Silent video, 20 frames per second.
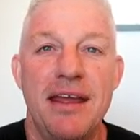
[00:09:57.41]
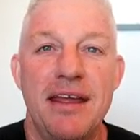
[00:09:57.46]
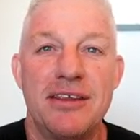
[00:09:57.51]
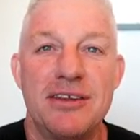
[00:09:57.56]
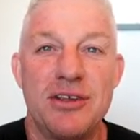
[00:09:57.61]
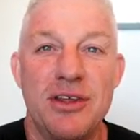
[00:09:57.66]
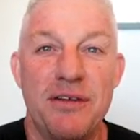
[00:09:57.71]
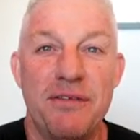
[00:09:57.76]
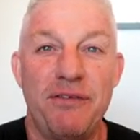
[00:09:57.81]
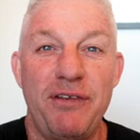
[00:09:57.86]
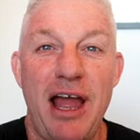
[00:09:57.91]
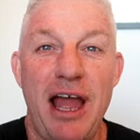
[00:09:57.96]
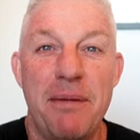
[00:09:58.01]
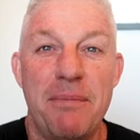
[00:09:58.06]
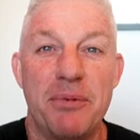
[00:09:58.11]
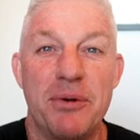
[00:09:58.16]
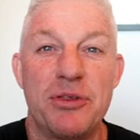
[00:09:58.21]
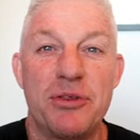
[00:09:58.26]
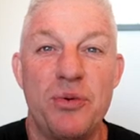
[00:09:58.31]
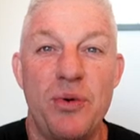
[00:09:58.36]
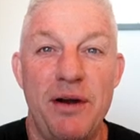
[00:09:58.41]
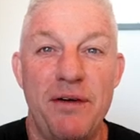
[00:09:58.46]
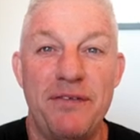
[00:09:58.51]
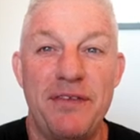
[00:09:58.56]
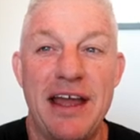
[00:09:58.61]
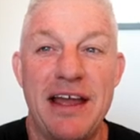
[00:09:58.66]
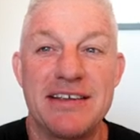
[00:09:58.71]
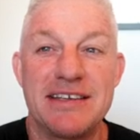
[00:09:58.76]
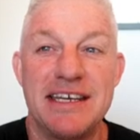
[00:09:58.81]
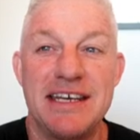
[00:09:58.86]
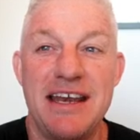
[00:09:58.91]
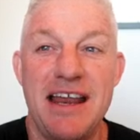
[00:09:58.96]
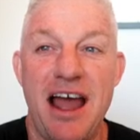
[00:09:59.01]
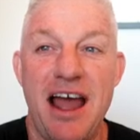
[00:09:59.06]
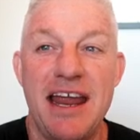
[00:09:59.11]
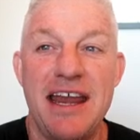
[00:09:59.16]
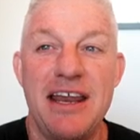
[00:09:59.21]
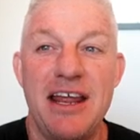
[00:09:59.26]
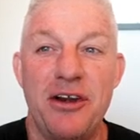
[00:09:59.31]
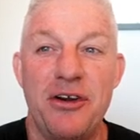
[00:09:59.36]
So the flop with twelve thousand
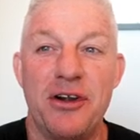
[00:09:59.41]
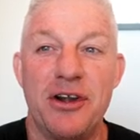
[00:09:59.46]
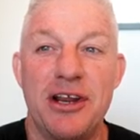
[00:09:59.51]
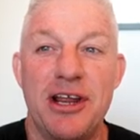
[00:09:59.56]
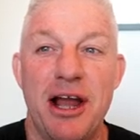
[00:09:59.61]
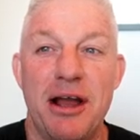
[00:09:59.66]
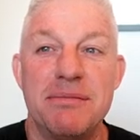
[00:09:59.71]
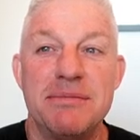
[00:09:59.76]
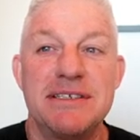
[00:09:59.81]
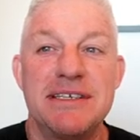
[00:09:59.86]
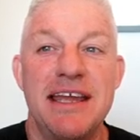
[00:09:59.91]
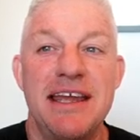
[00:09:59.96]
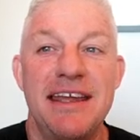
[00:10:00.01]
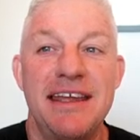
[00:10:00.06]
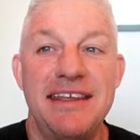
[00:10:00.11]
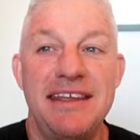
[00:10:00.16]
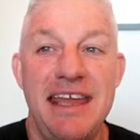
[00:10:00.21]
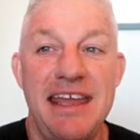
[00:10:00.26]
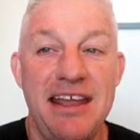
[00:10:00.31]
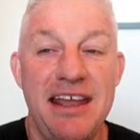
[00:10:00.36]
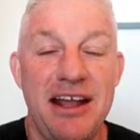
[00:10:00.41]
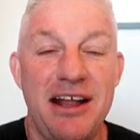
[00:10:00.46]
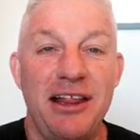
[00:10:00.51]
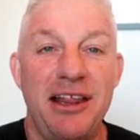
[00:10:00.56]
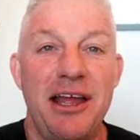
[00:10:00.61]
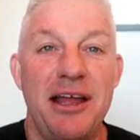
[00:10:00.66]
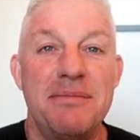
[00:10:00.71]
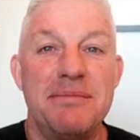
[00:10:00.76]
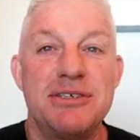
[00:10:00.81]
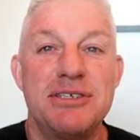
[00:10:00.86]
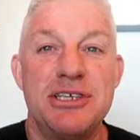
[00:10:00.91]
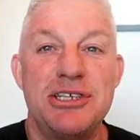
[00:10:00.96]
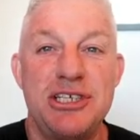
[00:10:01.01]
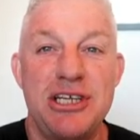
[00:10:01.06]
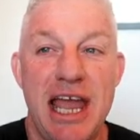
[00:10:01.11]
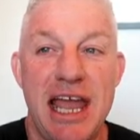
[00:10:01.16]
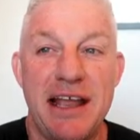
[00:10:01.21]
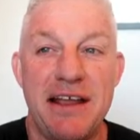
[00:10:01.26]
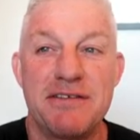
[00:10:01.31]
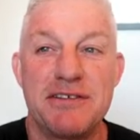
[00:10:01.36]
nine hundred comes king of clubs,
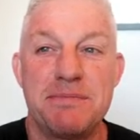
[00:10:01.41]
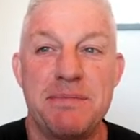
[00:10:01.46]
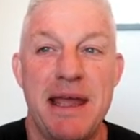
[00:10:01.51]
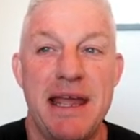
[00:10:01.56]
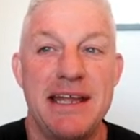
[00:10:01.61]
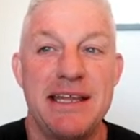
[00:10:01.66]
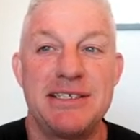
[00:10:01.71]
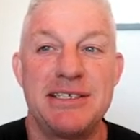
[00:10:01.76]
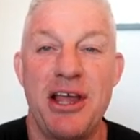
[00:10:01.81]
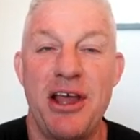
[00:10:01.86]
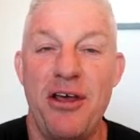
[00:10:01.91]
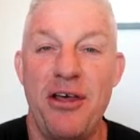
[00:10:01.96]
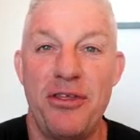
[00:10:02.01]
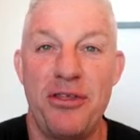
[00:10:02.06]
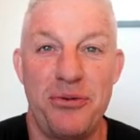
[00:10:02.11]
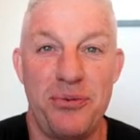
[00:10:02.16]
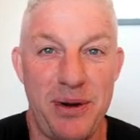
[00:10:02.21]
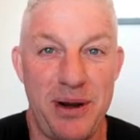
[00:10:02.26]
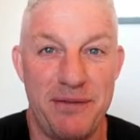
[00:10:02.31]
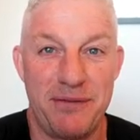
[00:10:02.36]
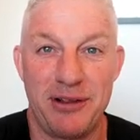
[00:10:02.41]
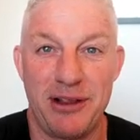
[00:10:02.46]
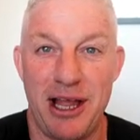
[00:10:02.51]
jack of spades, three of